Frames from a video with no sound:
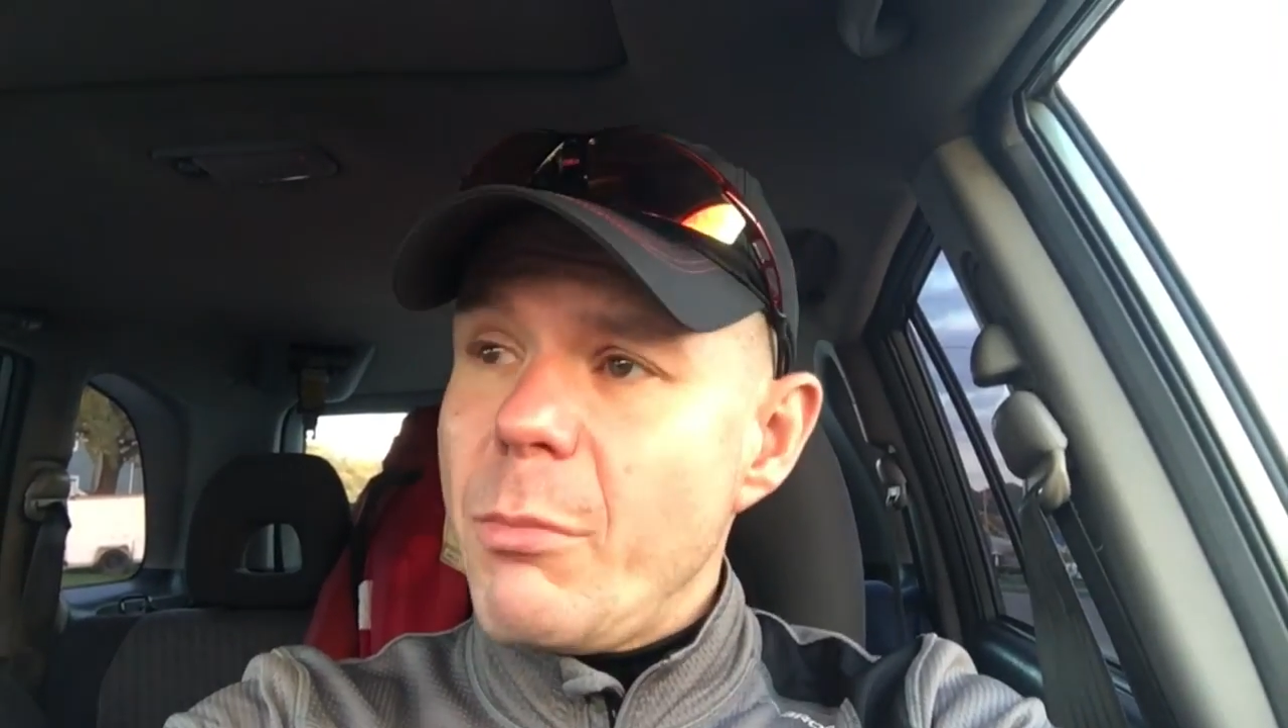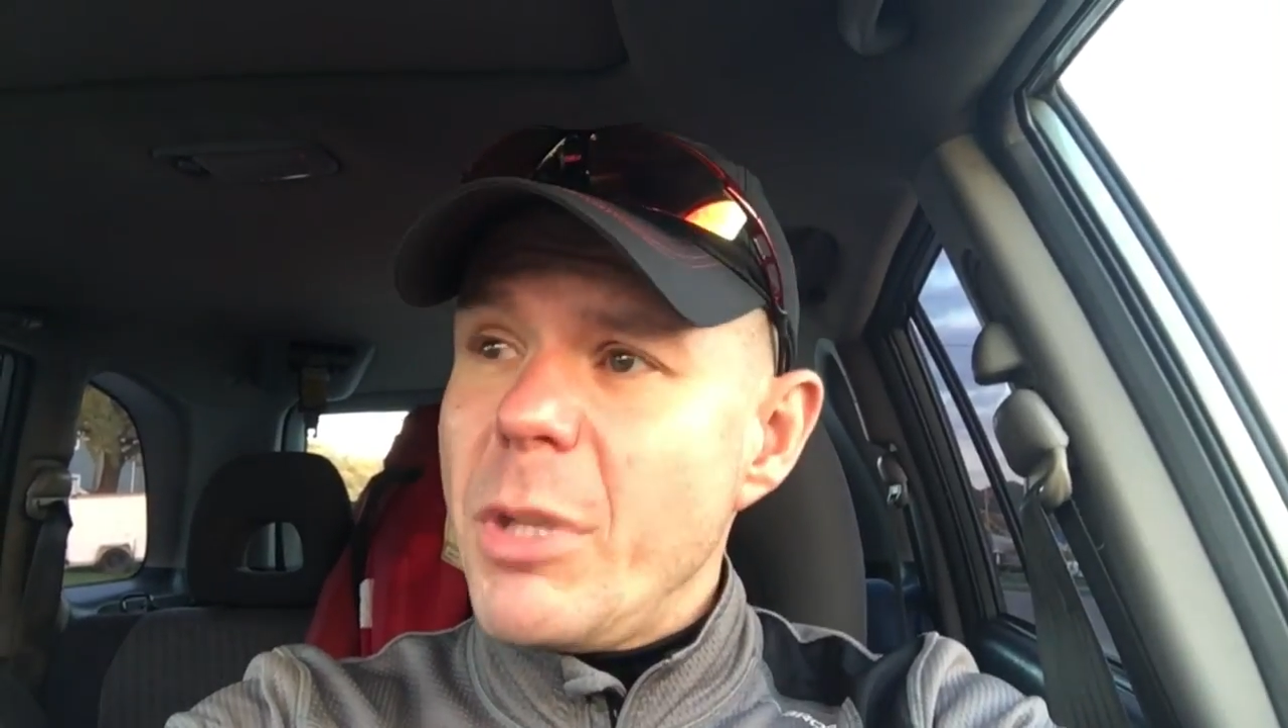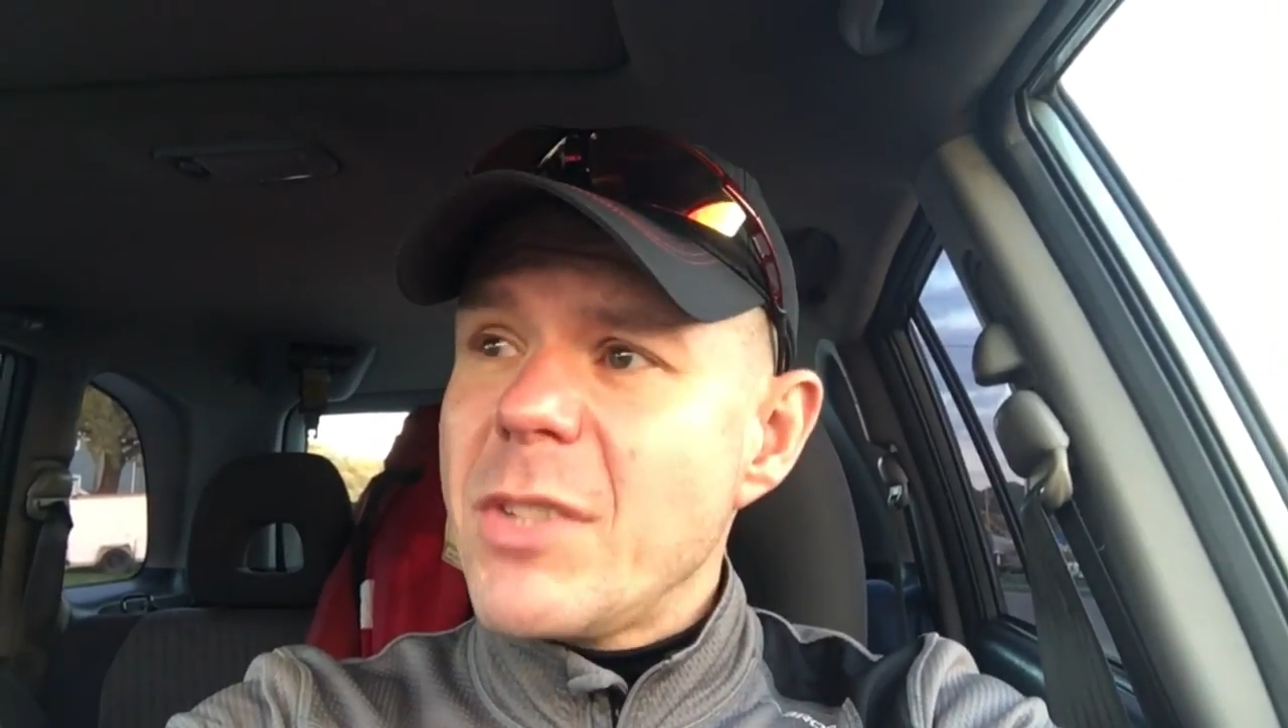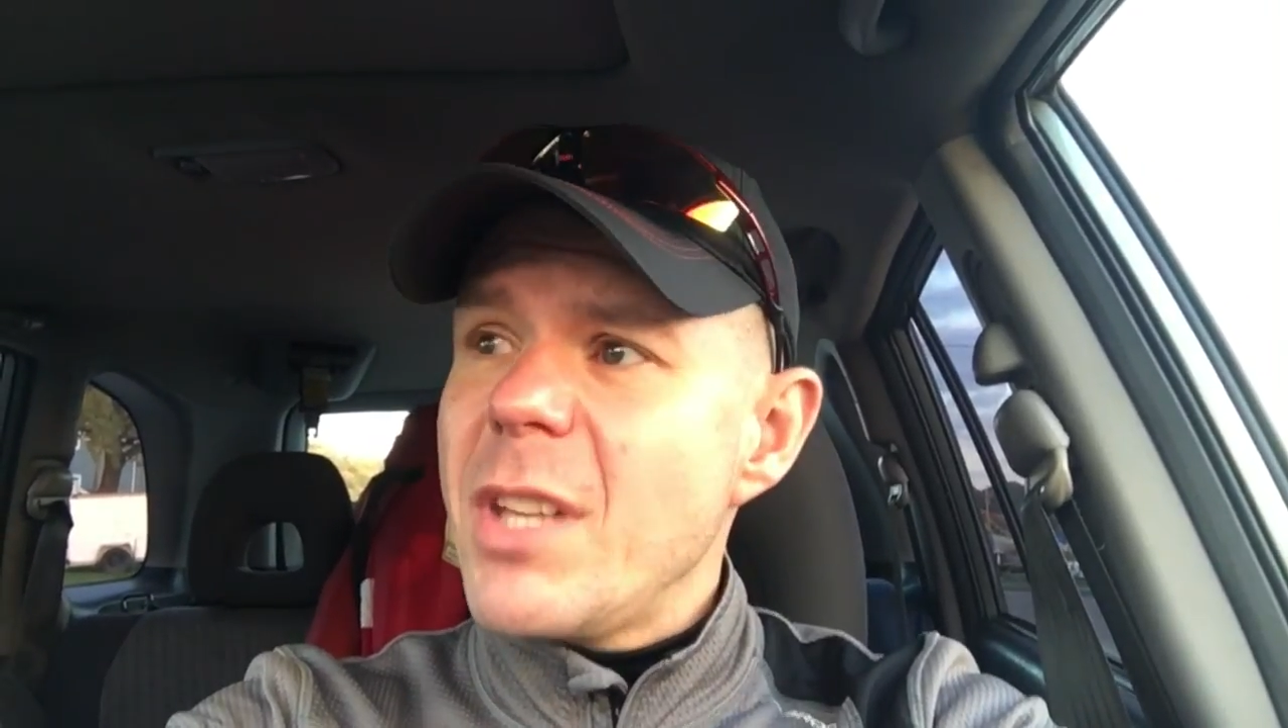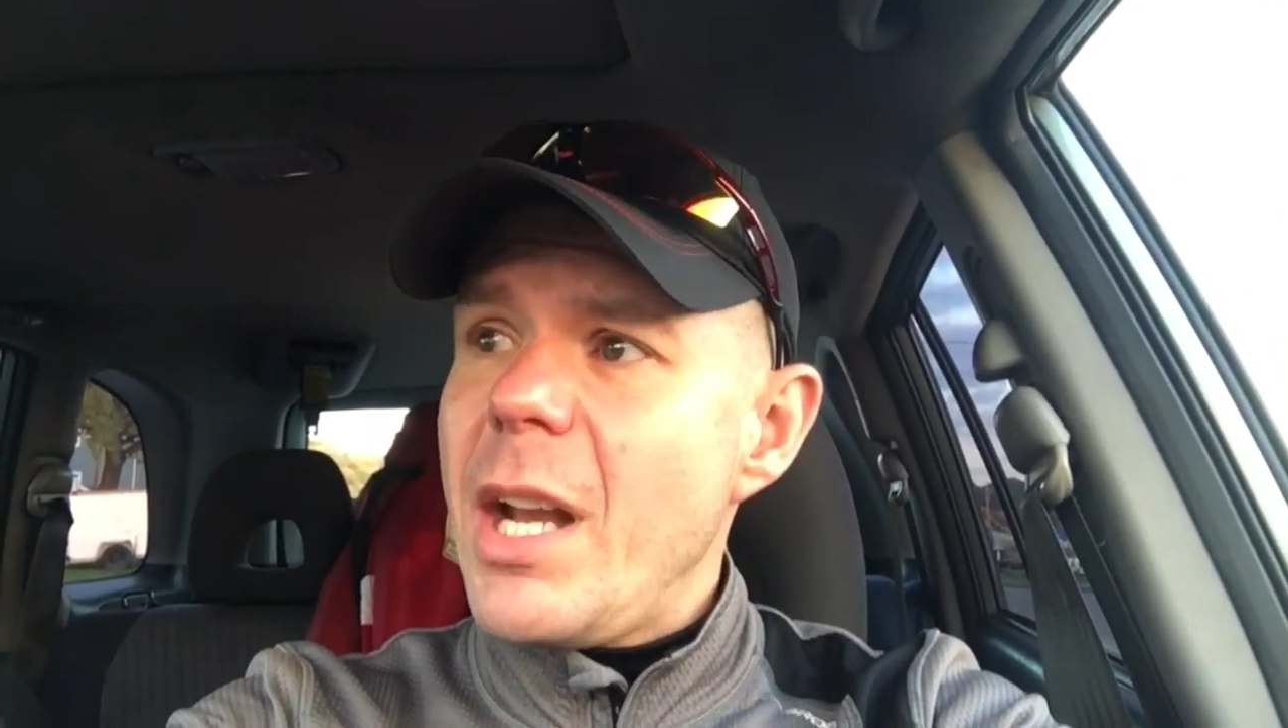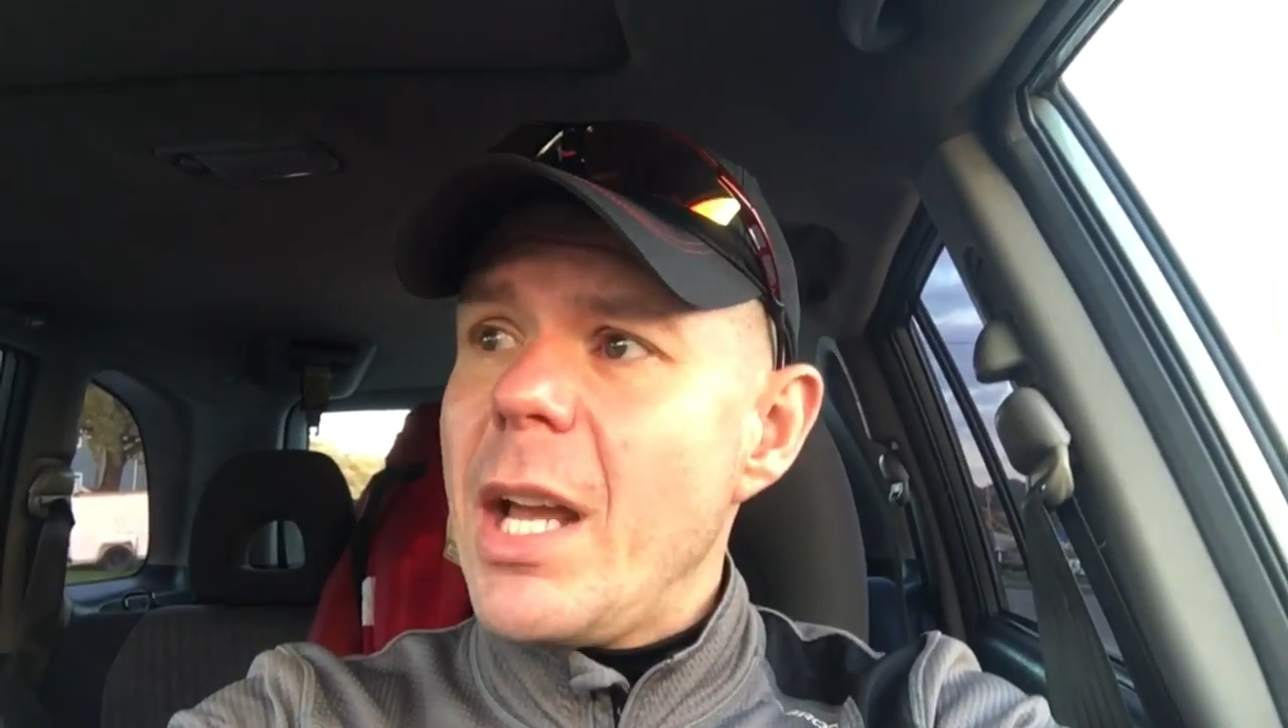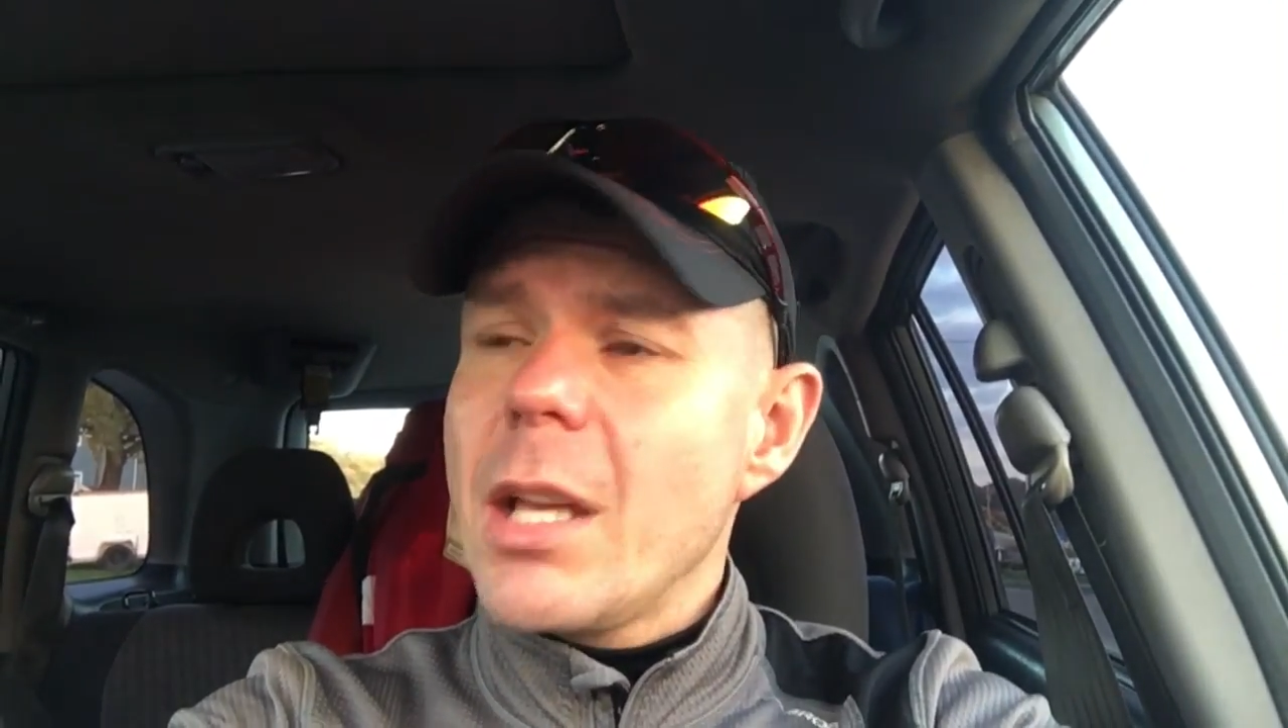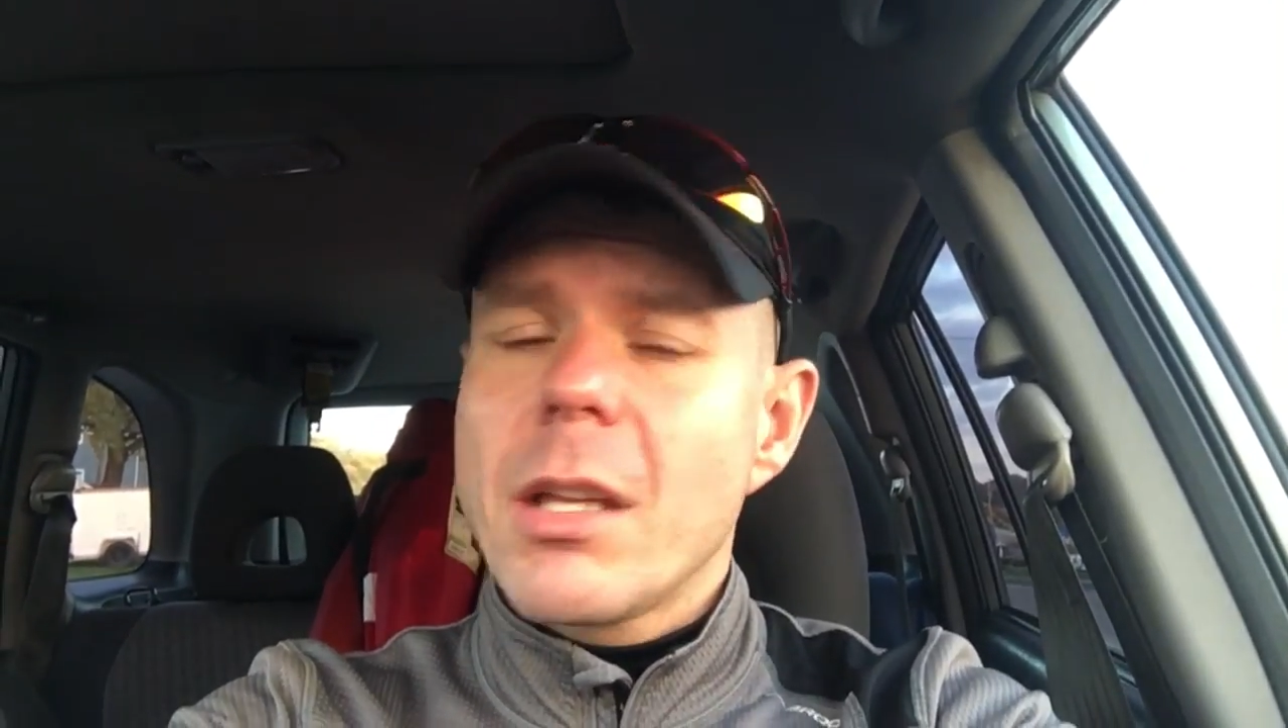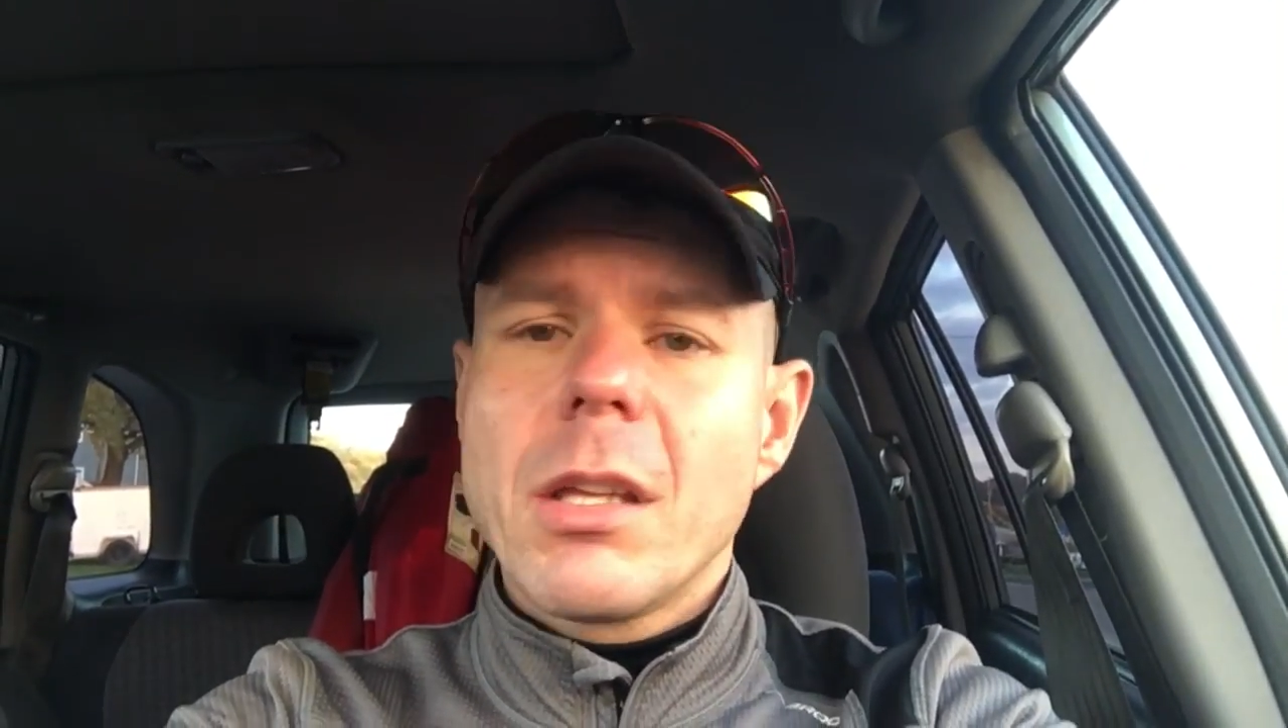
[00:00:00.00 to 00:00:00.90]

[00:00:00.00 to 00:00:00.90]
me today